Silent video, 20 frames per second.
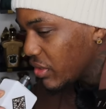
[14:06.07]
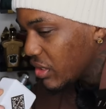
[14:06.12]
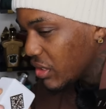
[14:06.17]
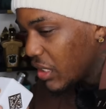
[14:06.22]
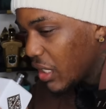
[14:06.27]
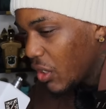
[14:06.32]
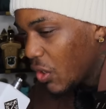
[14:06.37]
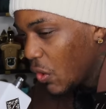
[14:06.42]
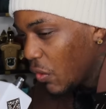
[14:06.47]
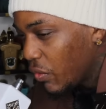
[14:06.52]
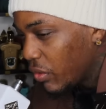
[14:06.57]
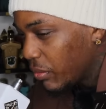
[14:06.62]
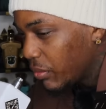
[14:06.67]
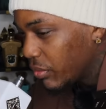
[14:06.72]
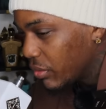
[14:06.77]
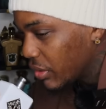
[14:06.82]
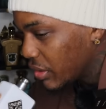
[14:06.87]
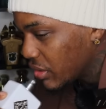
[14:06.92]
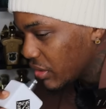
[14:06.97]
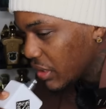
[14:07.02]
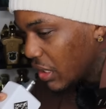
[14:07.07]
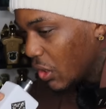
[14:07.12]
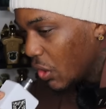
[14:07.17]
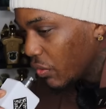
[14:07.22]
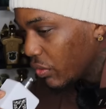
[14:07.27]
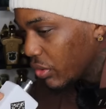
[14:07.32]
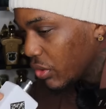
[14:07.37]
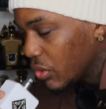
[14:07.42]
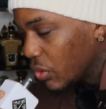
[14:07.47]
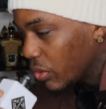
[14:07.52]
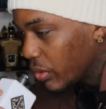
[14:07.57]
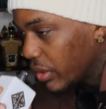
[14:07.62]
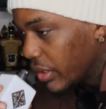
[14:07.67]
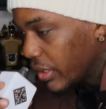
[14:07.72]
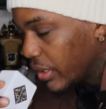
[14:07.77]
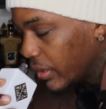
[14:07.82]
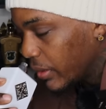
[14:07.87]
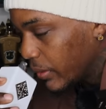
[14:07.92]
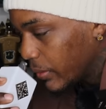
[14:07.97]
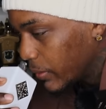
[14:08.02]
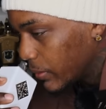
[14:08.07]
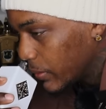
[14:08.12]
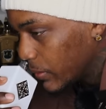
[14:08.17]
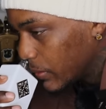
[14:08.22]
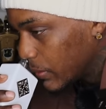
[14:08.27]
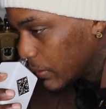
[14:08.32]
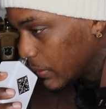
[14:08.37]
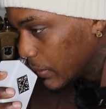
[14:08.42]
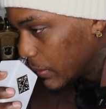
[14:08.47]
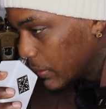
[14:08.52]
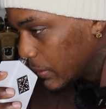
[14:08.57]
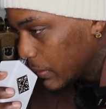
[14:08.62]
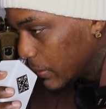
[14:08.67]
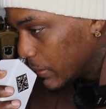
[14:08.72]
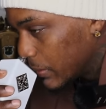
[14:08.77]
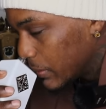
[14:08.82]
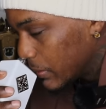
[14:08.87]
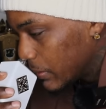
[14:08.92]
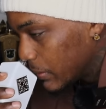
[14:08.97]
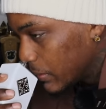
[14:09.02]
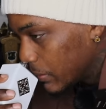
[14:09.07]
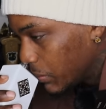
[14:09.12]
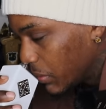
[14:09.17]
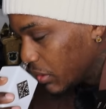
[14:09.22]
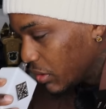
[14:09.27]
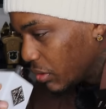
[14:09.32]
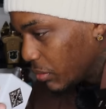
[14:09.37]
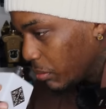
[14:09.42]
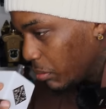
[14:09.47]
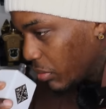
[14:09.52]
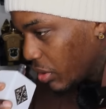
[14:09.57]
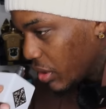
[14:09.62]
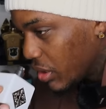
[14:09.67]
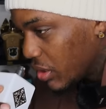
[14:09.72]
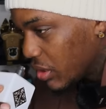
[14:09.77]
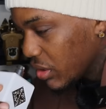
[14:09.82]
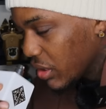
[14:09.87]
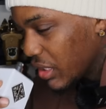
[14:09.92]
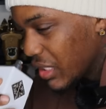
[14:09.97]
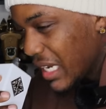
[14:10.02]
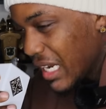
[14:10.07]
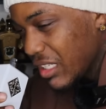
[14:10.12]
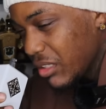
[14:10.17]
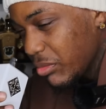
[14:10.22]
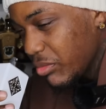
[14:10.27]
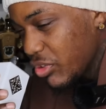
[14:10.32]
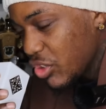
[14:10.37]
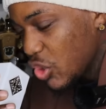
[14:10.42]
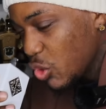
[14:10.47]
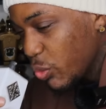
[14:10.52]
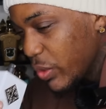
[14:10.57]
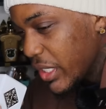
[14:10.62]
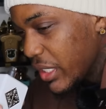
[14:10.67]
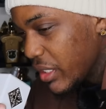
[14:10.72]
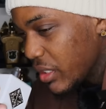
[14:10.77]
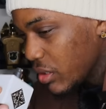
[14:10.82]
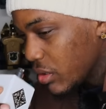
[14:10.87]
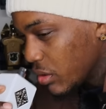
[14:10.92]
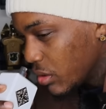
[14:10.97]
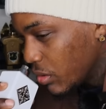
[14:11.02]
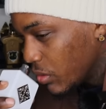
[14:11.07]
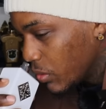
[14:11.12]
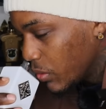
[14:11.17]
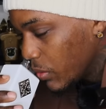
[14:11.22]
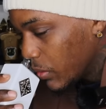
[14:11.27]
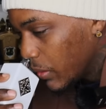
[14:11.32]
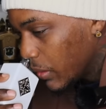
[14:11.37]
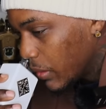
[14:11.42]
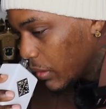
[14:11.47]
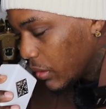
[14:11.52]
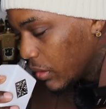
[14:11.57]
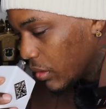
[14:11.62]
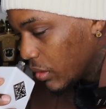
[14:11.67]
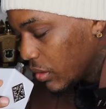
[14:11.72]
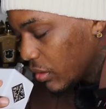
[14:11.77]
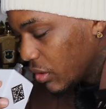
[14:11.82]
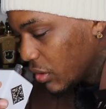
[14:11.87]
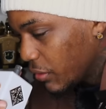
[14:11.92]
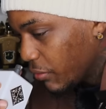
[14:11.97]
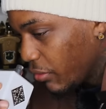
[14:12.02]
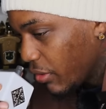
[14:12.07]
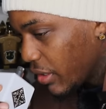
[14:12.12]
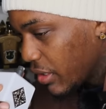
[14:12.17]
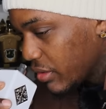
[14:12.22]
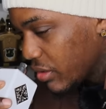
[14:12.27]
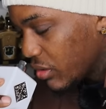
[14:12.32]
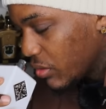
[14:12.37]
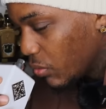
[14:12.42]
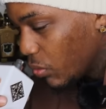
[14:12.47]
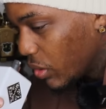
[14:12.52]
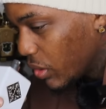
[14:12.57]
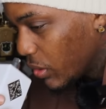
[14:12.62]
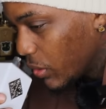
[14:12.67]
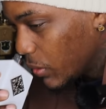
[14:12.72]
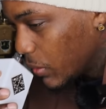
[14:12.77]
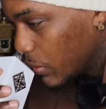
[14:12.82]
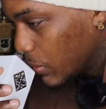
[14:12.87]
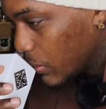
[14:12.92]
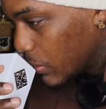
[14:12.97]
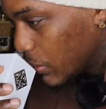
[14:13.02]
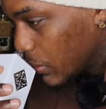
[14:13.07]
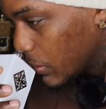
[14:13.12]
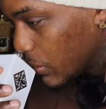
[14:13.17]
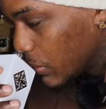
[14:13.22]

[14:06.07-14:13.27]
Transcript: It's not overdoing it in here. But the musk, it got some sweetness to this fragrance as well.